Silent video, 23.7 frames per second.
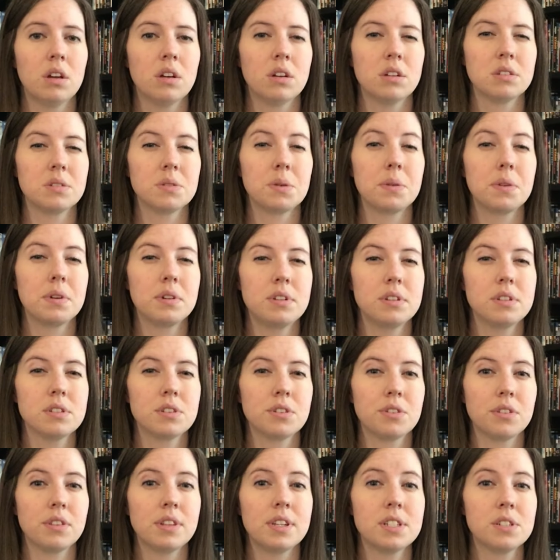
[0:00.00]
So these,
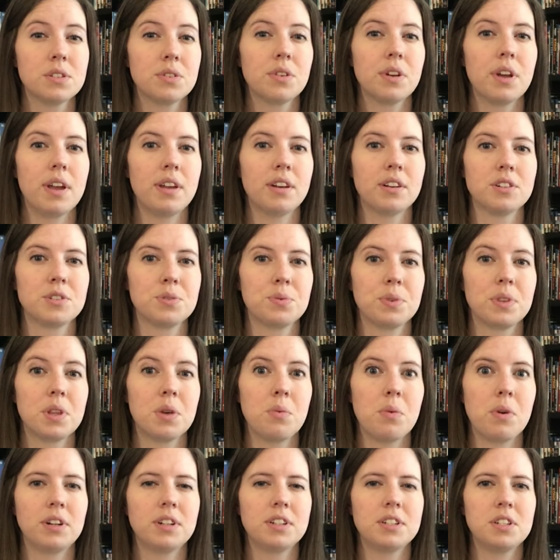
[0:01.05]
these creators, what they
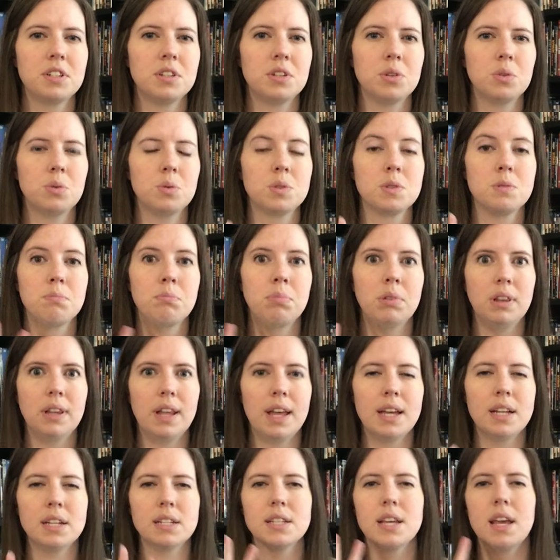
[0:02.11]
wanted to do was
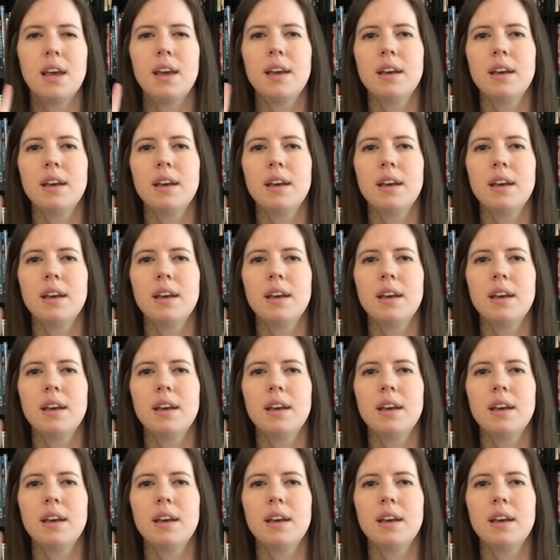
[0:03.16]
blend